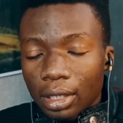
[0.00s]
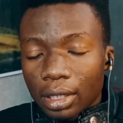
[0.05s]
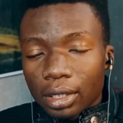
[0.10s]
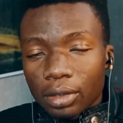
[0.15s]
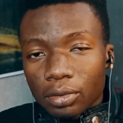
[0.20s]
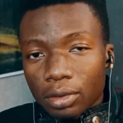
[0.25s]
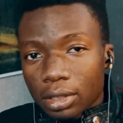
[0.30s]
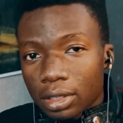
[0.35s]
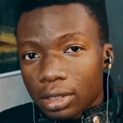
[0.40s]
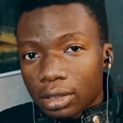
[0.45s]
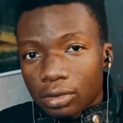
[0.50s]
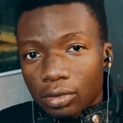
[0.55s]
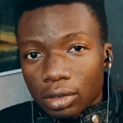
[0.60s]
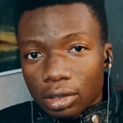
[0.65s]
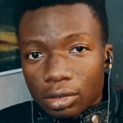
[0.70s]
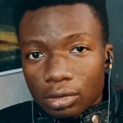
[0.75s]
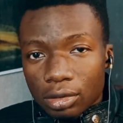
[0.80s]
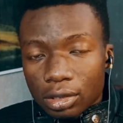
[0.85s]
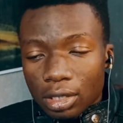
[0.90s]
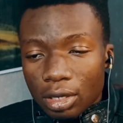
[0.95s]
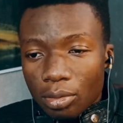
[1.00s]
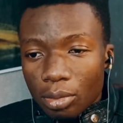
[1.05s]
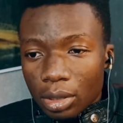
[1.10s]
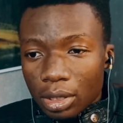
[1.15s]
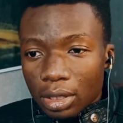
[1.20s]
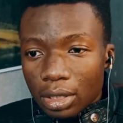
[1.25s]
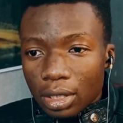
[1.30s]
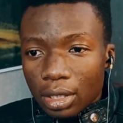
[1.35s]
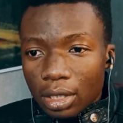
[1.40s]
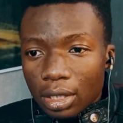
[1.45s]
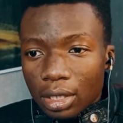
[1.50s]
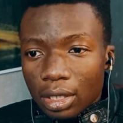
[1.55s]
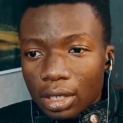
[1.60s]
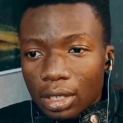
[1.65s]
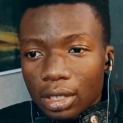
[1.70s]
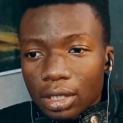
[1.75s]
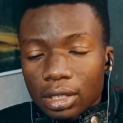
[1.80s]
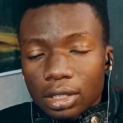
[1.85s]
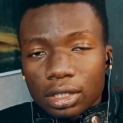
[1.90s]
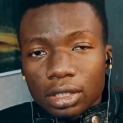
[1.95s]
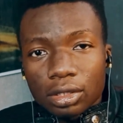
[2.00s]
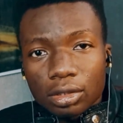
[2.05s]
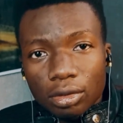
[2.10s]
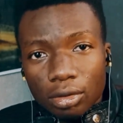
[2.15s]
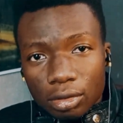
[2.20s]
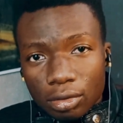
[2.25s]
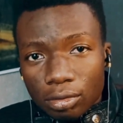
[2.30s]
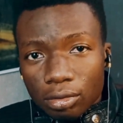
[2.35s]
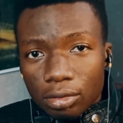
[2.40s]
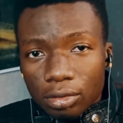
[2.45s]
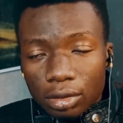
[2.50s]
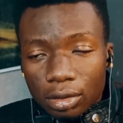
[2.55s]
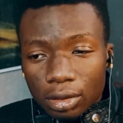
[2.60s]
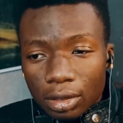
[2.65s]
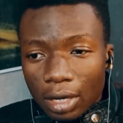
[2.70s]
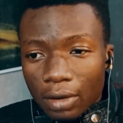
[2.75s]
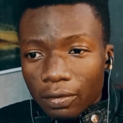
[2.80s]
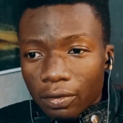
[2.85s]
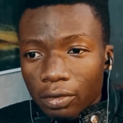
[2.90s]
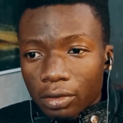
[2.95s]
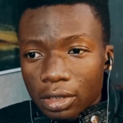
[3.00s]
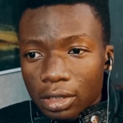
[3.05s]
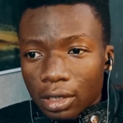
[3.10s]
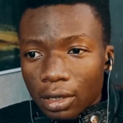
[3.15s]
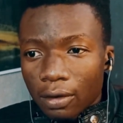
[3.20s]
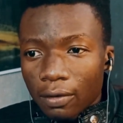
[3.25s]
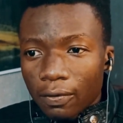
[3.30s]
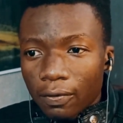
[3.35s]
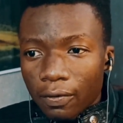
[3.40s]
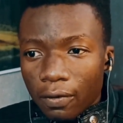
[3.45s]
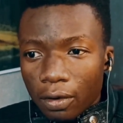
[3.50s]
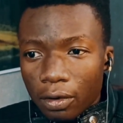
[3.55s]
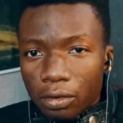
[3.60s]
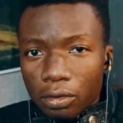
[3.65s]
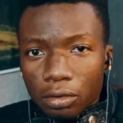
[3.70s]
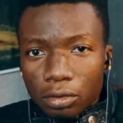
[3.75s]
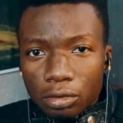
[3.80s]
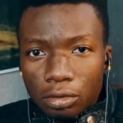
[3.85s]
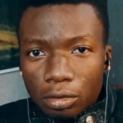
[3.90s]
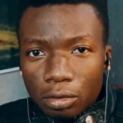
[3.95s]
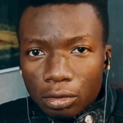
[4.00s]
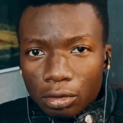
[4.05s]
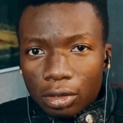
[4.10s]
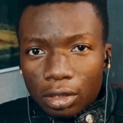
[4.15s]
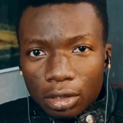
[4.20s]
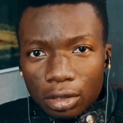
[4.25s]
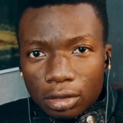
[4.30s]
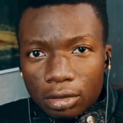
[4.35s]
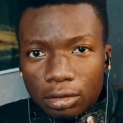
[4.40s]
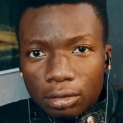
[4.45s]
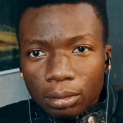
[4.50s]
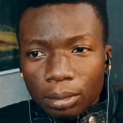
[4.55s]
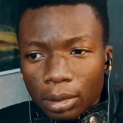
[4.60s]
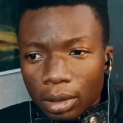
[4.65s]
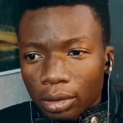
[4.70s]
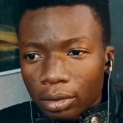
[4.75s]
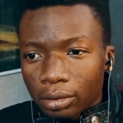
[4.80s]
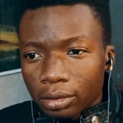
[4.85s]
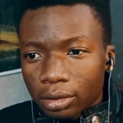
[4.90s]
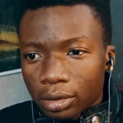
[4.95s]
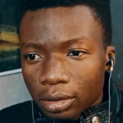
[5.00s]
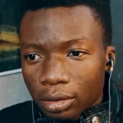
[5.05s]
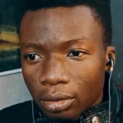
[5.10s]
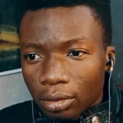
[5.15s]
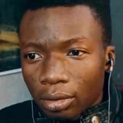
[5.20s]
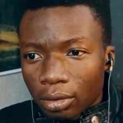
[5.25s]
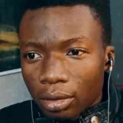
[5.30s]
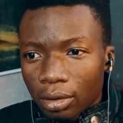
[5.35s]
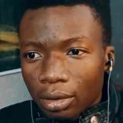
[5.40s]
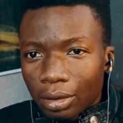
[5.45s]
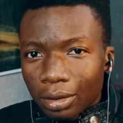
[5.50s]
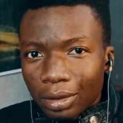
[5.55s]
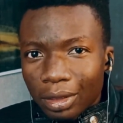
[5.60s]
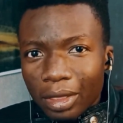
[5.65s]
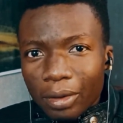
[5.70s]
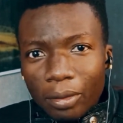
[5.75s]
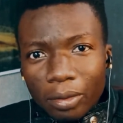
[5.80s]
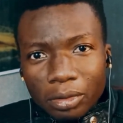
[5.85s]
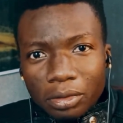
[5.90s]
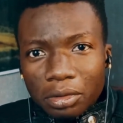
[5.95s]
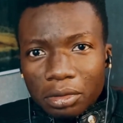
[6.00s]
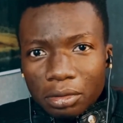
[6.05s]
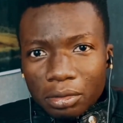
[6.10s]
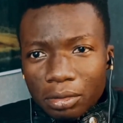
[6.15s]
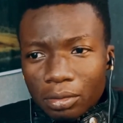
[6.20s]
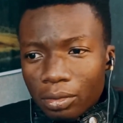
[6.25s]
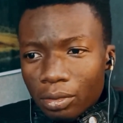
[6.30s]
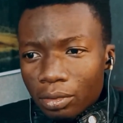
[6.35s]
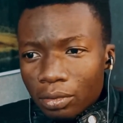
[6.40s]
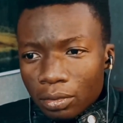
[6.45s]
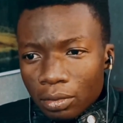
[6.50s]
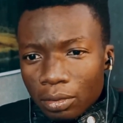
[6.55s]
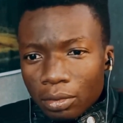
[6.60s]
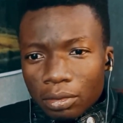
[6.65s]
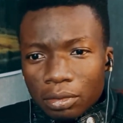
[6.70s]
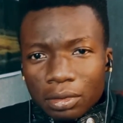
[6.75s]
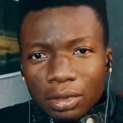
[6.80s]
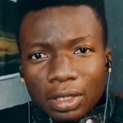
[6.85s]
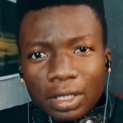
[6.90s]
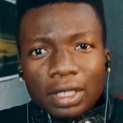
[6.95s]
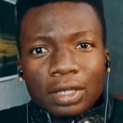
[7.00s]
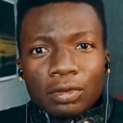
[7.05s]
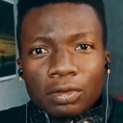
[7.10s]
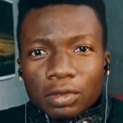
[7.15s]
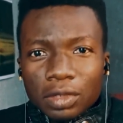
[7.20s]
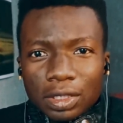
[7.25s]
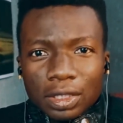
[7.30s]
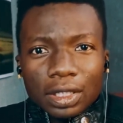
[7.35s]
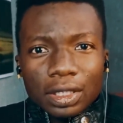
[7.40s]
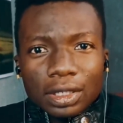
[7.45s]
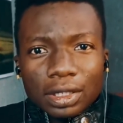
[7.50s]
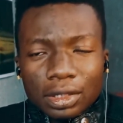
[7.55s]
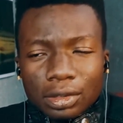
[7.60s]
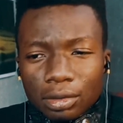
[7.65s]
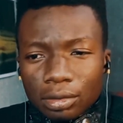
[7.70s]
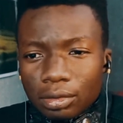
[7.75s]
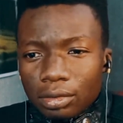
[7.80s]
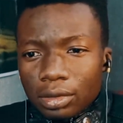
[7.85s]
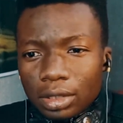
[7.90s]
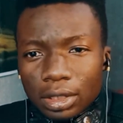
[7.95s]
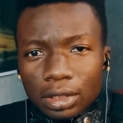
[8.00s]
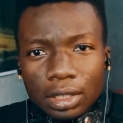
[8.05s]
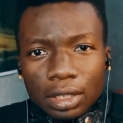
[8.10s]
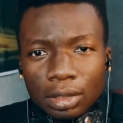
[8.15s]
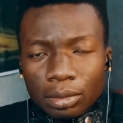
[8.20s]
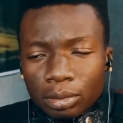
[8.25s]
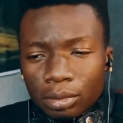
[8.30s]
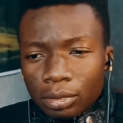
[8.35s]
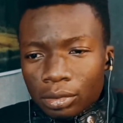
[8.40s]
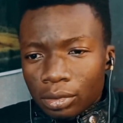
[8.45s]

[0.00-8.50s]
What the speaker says: I get what he's trying to say, but it's not good enough reason for not calling the superheroes, you know. The World War III could start, so you need them.